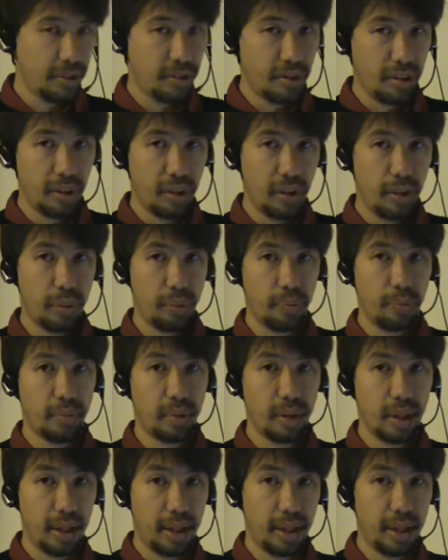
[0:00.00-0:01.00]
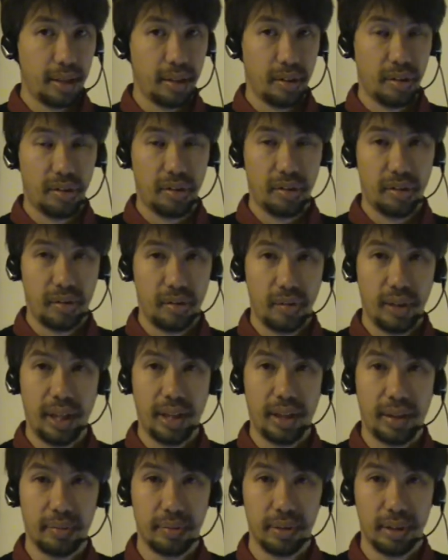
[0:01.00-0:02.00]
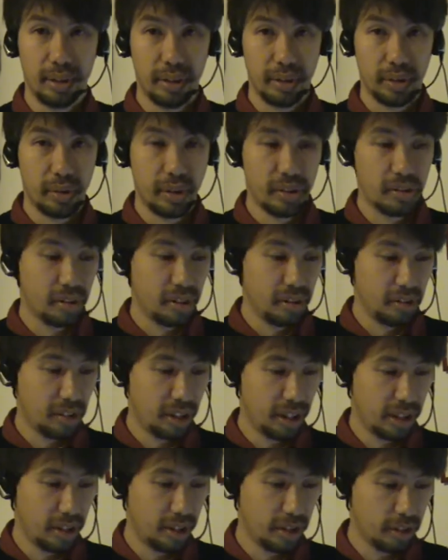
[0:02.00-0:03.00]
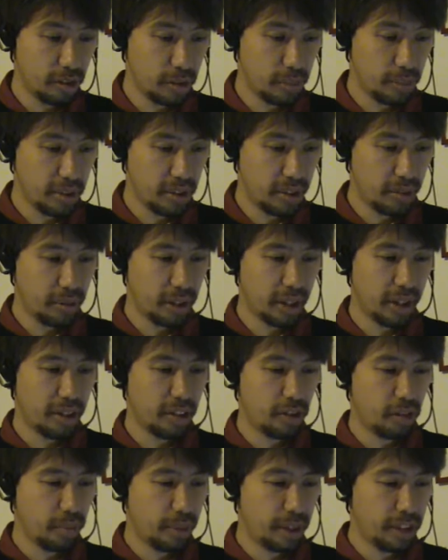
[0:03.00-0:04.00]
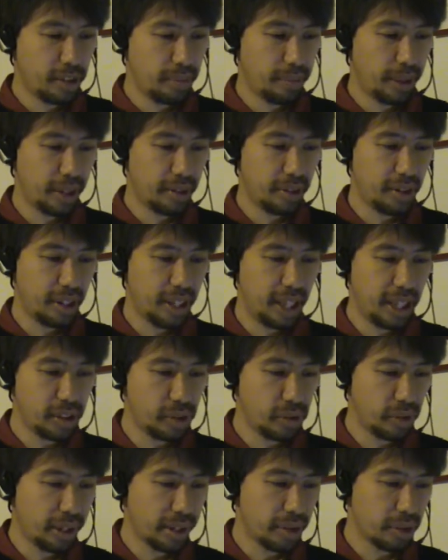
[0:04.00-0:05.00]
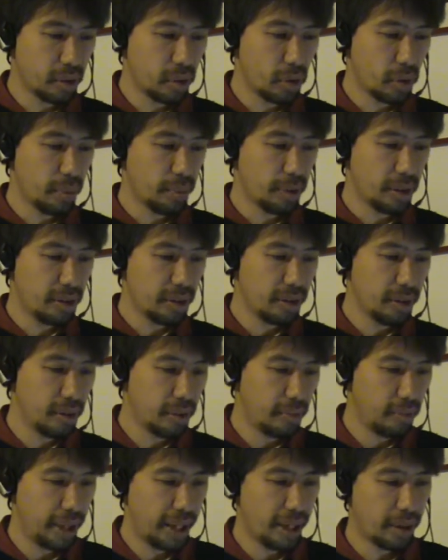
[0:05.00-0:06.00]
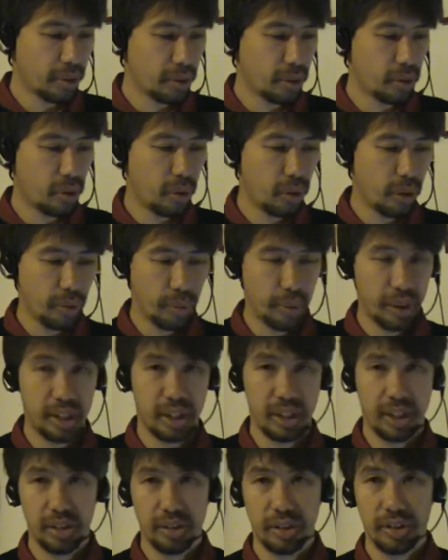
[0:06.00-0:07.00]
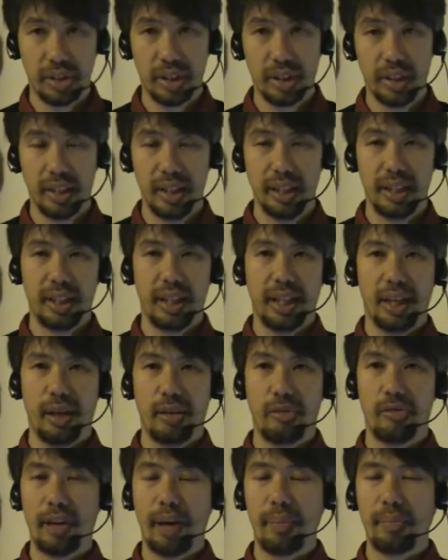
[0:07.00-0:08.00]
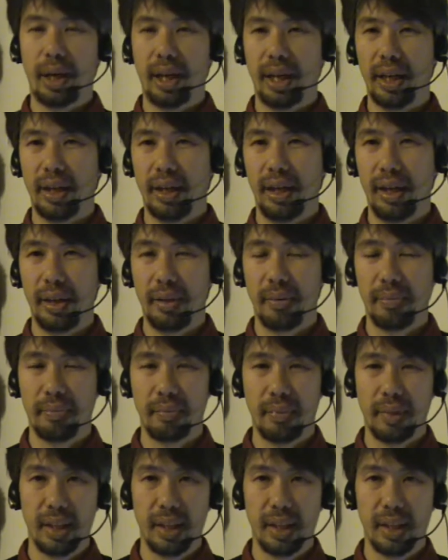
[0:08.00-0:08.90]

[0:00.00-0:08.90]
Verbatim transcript: so and yeah the question is here specifically not so much about the national egregore but the egregore which is in a family line.